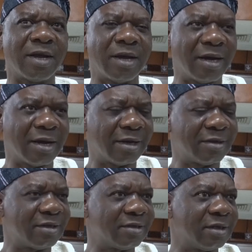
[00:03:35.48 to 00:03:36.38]

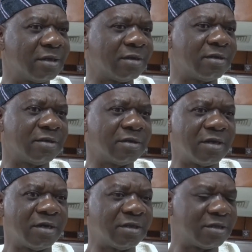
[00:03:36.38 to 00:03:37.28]

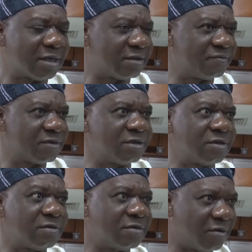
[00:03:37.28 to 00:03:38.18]
the
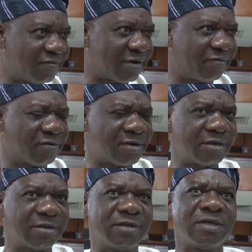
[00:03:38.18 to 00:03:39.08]
certification of our
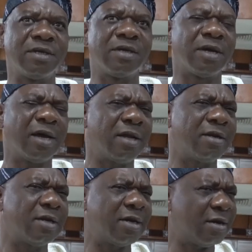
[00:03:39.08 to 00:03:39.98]
forests,
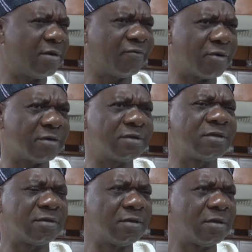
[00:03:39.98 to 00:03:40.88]
and of course
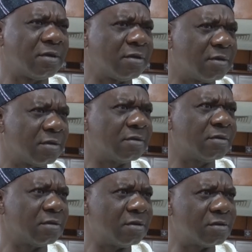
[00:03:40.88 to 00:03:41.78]

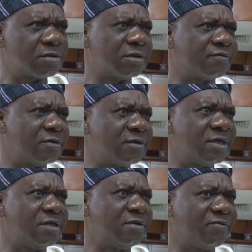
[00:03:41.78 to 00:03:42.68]
increased
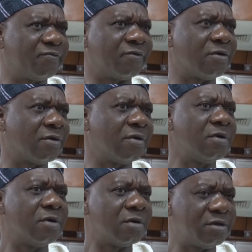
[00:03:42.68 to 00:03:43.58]
funding for
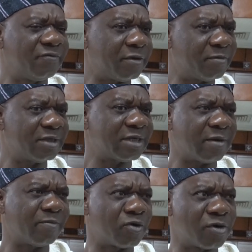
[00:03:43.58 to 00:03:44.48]

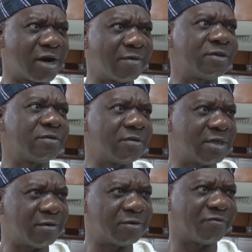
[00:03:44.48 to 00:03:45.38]
developmental programs in
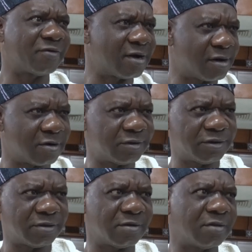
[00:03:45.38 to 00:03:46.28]
terms of
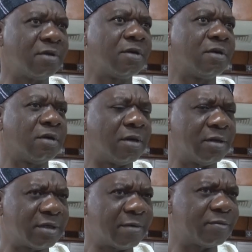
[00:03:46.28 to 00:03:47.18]
agriculture,
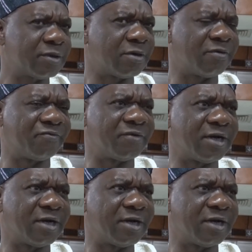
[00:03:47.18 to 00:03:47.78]
in terms of